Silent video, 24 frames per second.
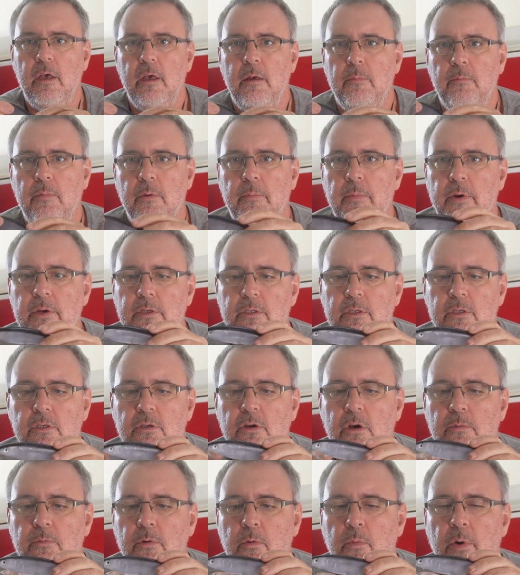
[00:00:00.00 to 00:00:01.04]
But most of the
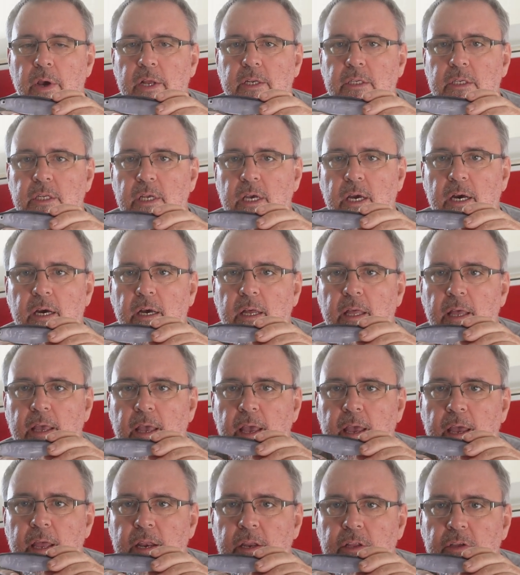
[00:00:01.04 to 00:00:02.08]
time your weight's here,
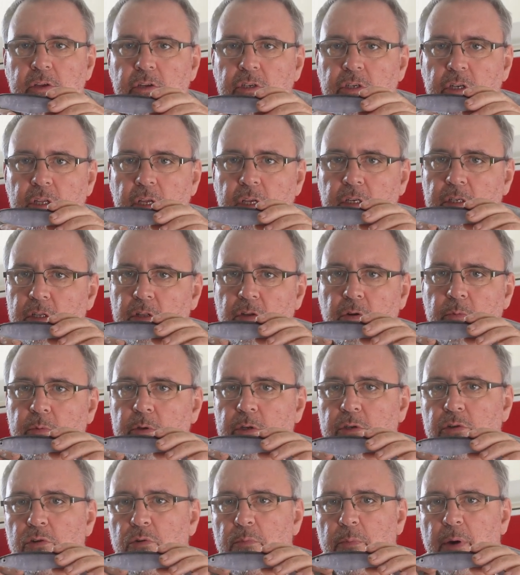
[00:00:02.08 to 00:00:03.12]
and usually it's a little bit
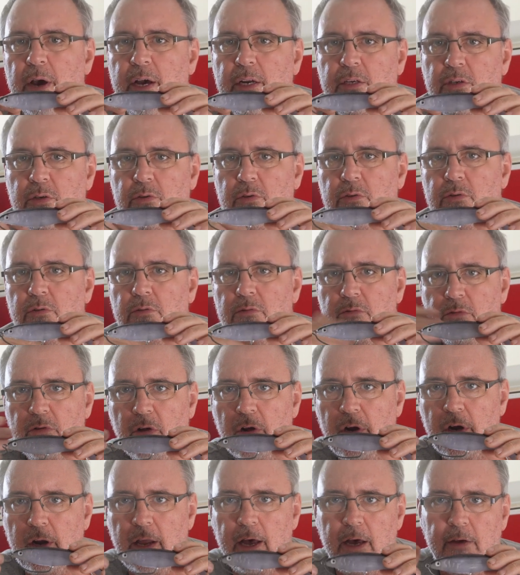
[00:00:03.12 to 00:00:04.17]
too much or
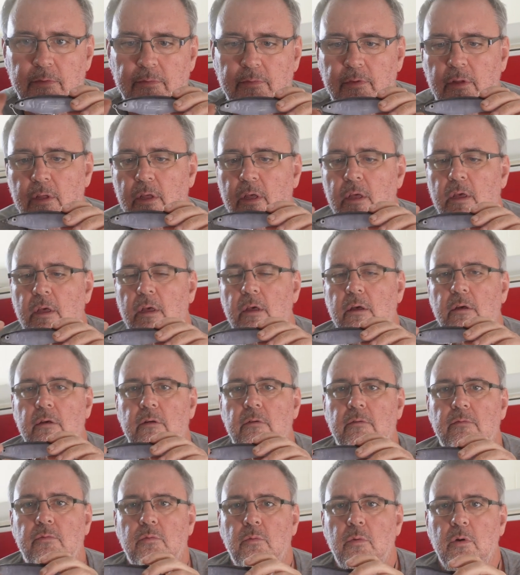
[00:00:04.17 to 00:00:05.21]
not enough
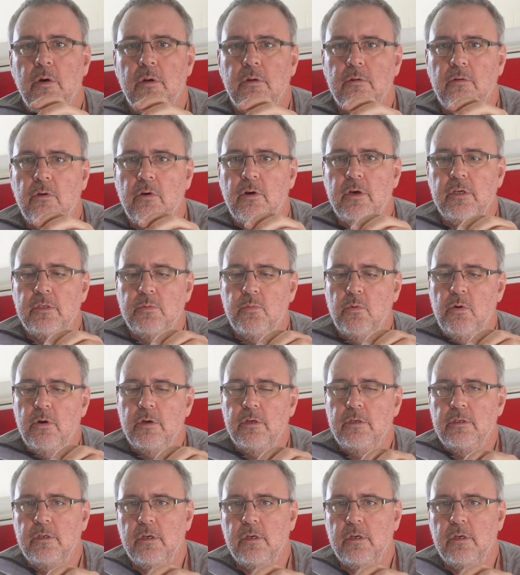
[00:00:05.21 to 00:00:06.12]
for what guys want.